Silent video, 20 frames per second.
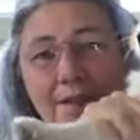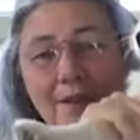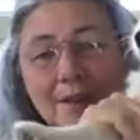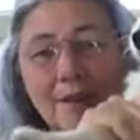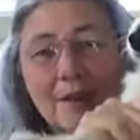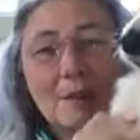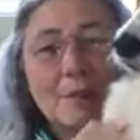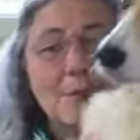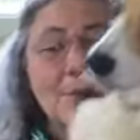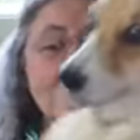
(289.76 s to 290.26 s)
the
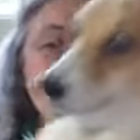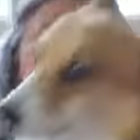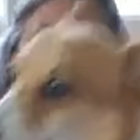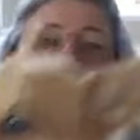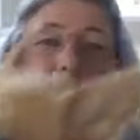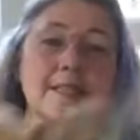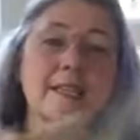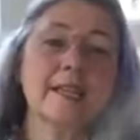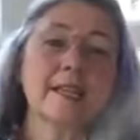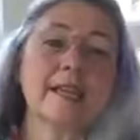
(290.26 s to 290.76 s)

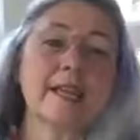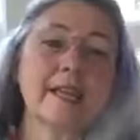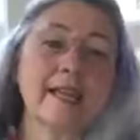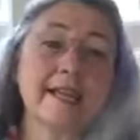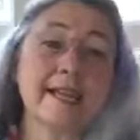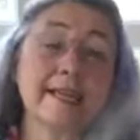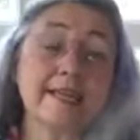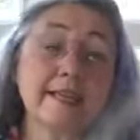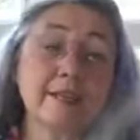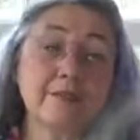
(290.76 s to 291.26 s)
armpits,
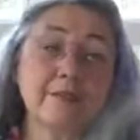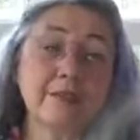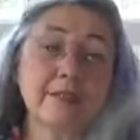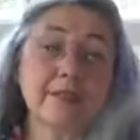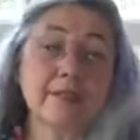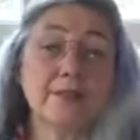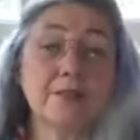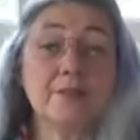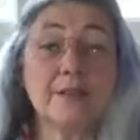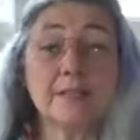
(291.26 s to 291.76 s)
and even
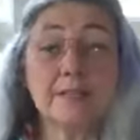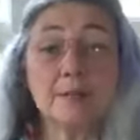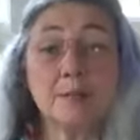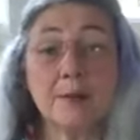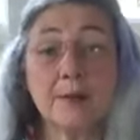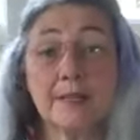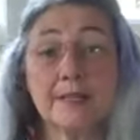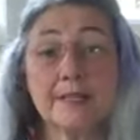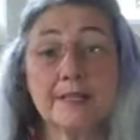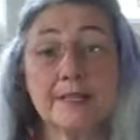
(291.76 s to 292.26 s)
in the fuzz
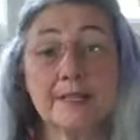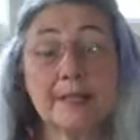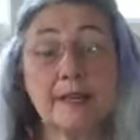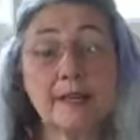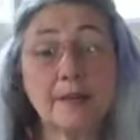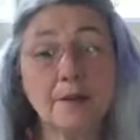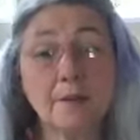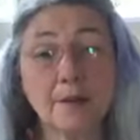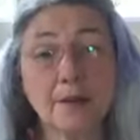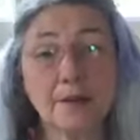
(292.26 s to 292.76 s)
buns.
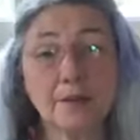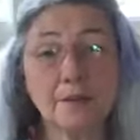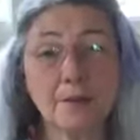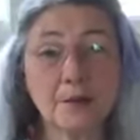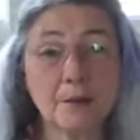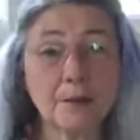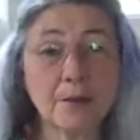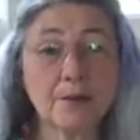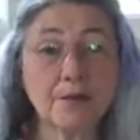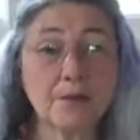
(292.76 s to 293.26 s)
One
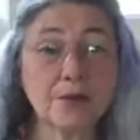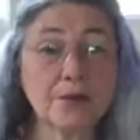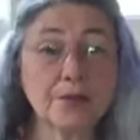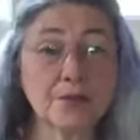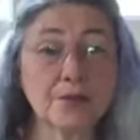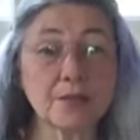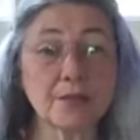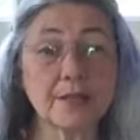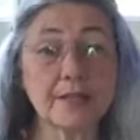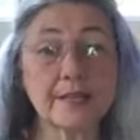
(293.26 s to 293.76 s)
of my
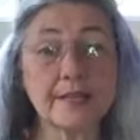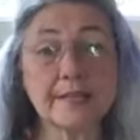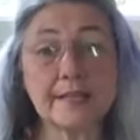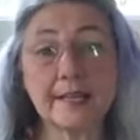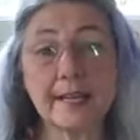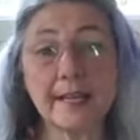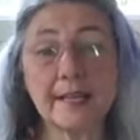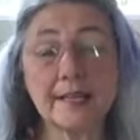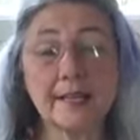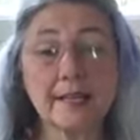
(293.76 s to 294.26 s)
first Corgis
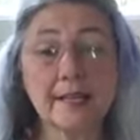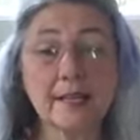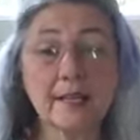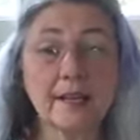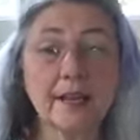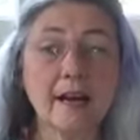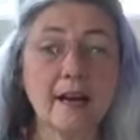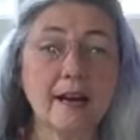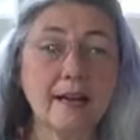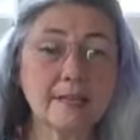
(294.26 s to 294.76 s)
had
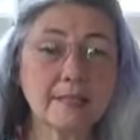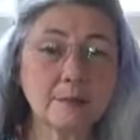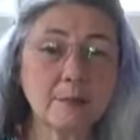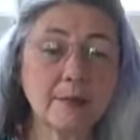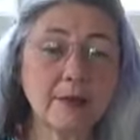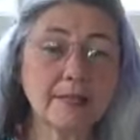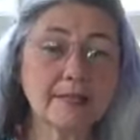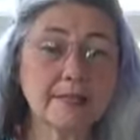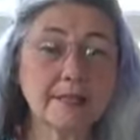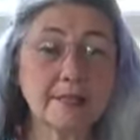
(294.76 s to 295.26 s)
hot
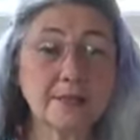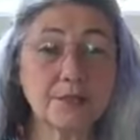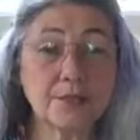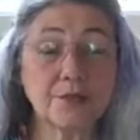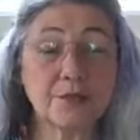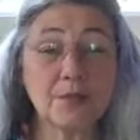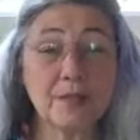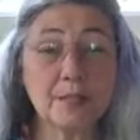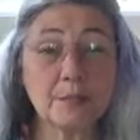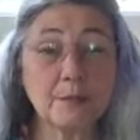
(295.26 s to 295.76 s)
spots in his
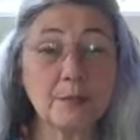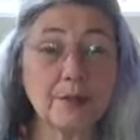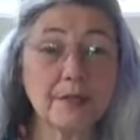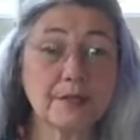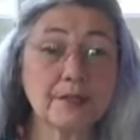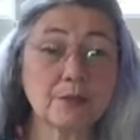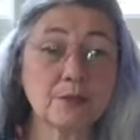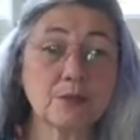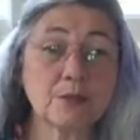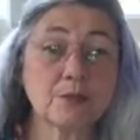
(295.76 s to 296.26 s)
fuzz
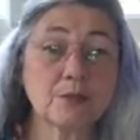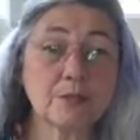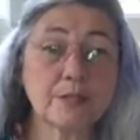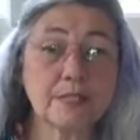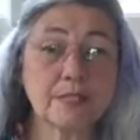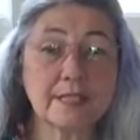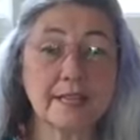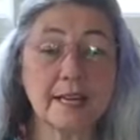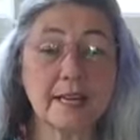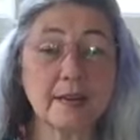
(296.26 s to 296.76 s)
buns, which
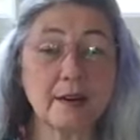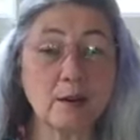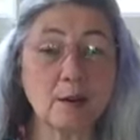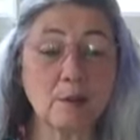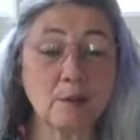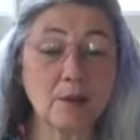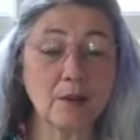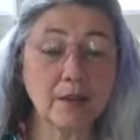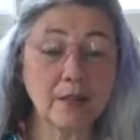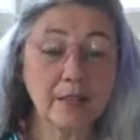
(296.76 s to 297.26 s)
was
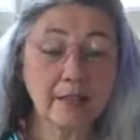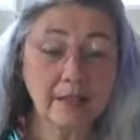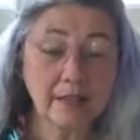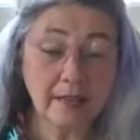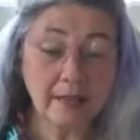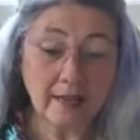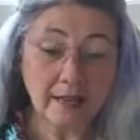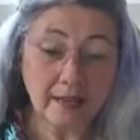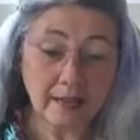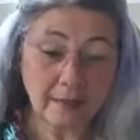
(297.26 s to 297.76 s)
terrible.
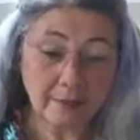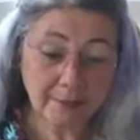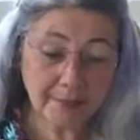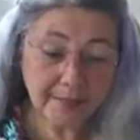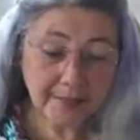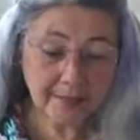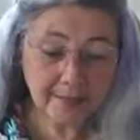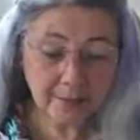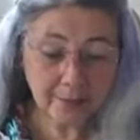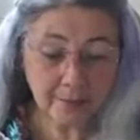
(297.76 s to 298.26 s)

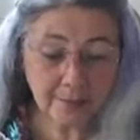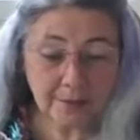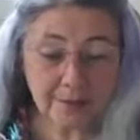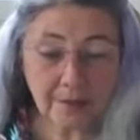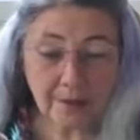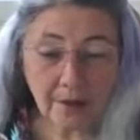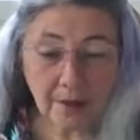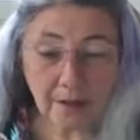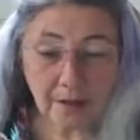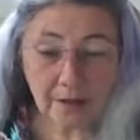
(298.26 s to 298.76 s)
And it was
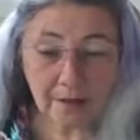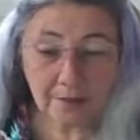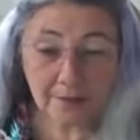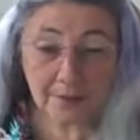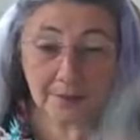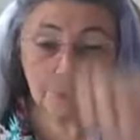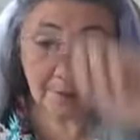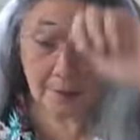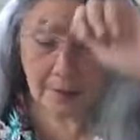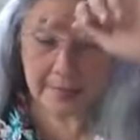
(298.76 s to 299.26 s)
all,
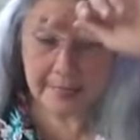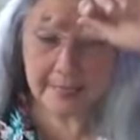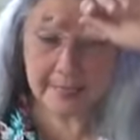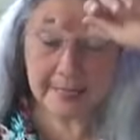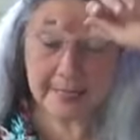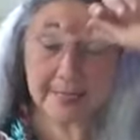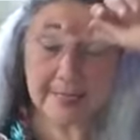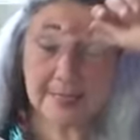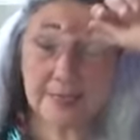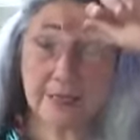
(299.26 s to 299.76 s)
in my
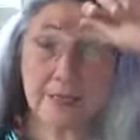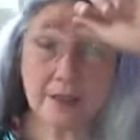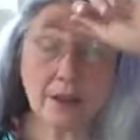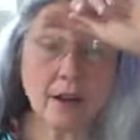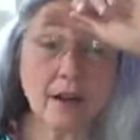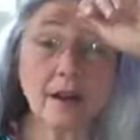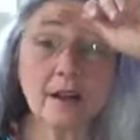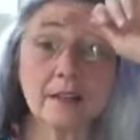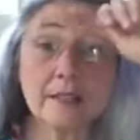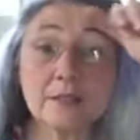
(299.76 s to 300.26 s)
cases,
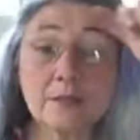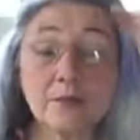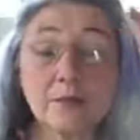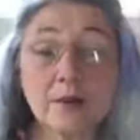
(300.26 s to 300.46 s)
caused